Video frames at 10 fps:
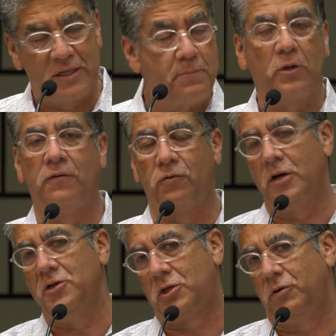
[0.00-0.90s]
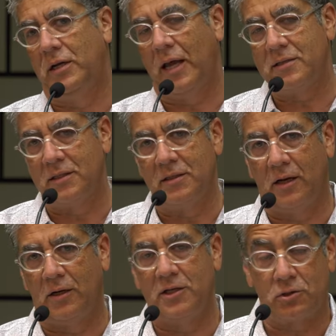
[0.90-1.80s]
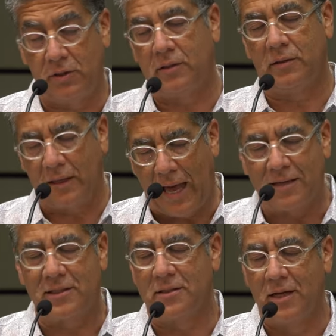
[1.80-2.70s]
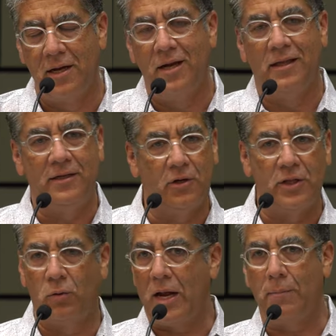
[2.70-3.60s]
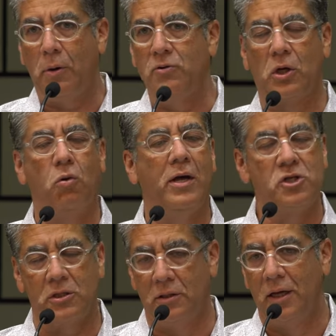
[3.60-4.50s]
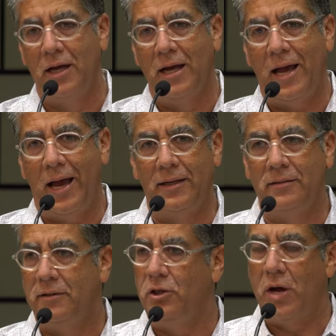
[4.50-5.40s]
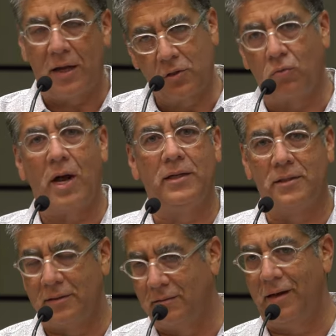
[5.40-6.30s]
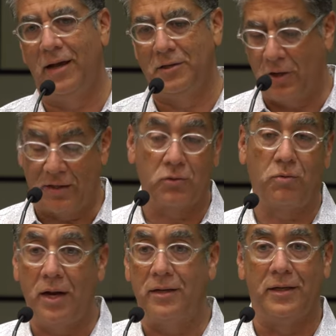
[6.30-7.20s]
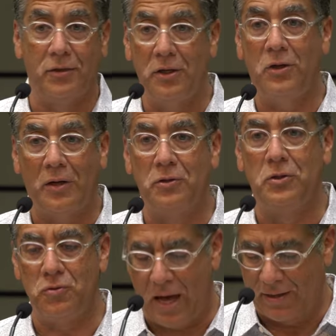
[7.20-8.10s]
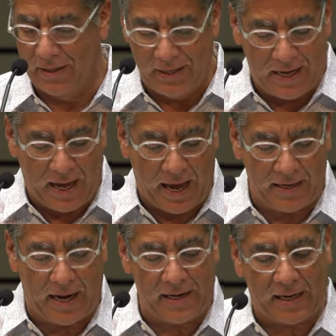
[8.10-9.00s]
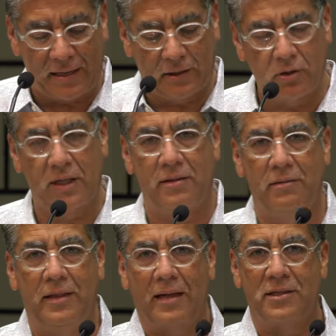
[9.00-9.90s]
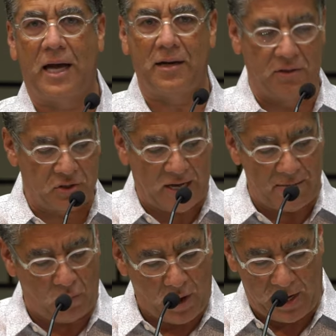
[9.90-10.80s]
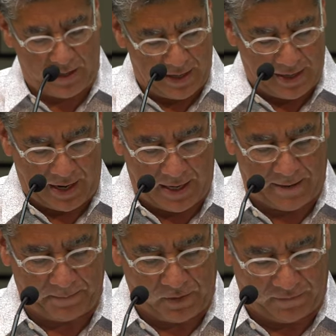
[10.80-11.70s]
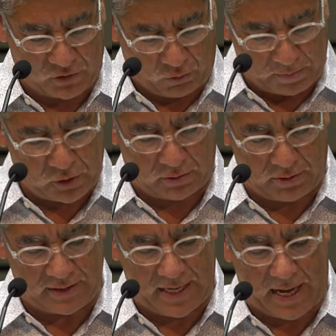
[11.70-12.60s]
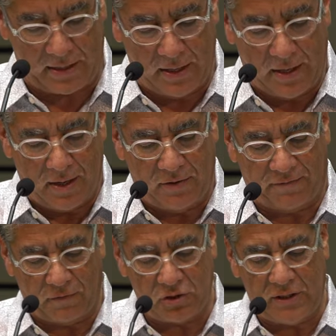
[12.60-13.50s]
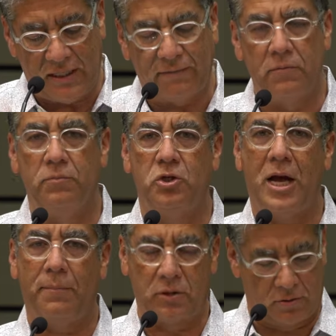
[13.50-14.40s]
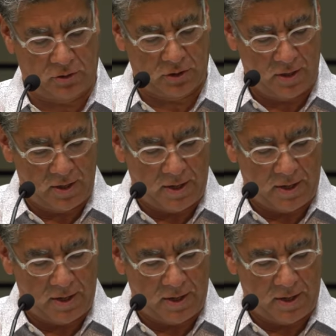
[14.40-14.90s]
typical for history lesson, uh, history classes that you know they would pose a question, and you had to write, and you had to write, and you had to do that. And, and I kind of look at that's kind of the same way um, of Scripture is that the first 11 chapters